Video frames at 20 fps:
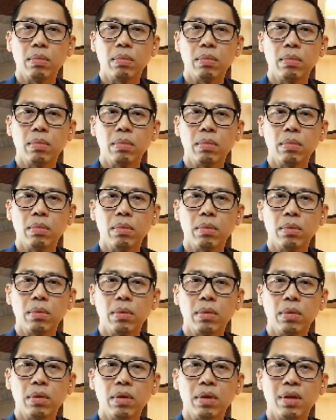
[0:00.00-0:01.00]

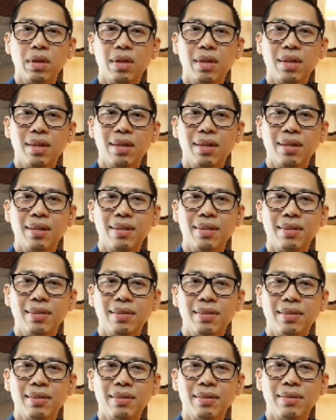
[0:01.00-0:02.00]

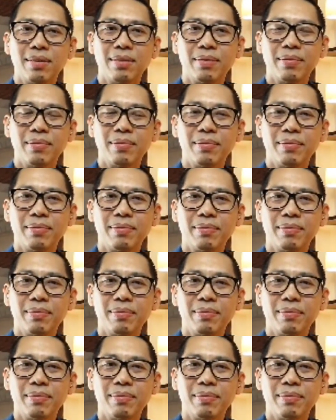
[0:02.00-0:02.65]
(not speaking)